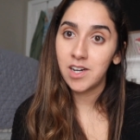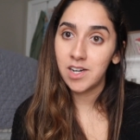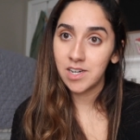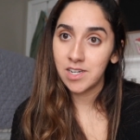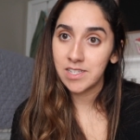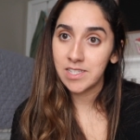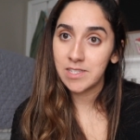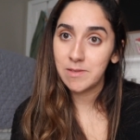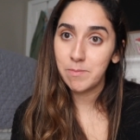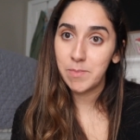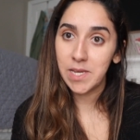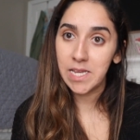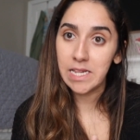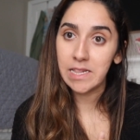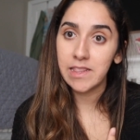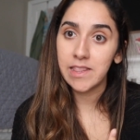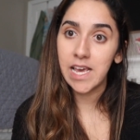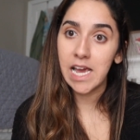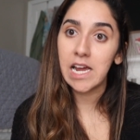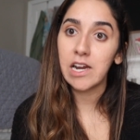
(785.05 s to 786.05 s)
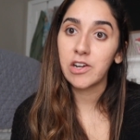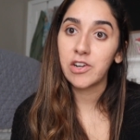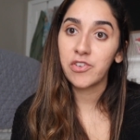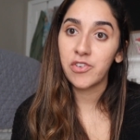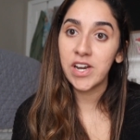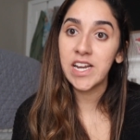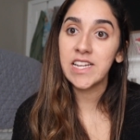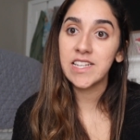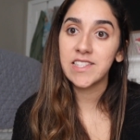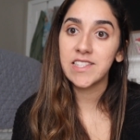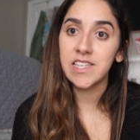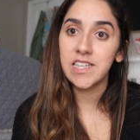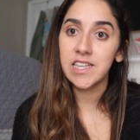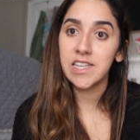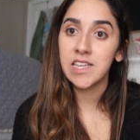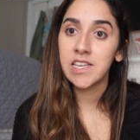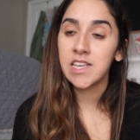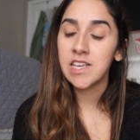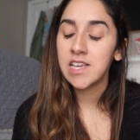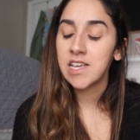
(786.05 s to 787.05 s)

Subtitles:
us being that crazy.